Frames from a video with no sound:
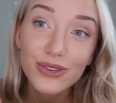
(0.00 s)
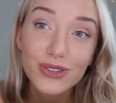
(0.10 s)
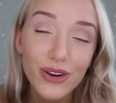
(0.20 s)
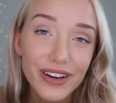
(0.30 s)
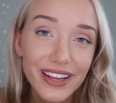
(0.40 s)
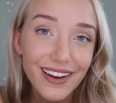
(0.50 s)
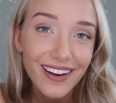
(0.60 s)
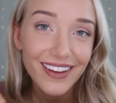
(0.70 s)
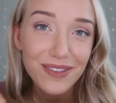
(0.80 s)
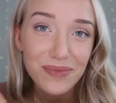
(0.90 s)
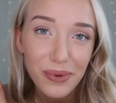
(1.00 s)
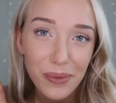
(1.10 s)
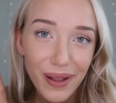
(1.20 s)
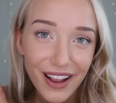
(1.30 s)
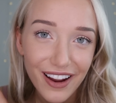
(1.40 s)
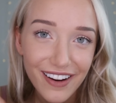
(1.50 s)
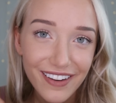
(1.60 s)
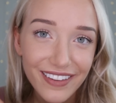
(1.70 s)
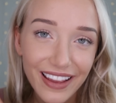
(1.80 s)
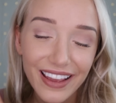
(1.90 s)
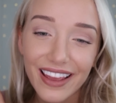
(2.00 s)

it's already cut and prepared.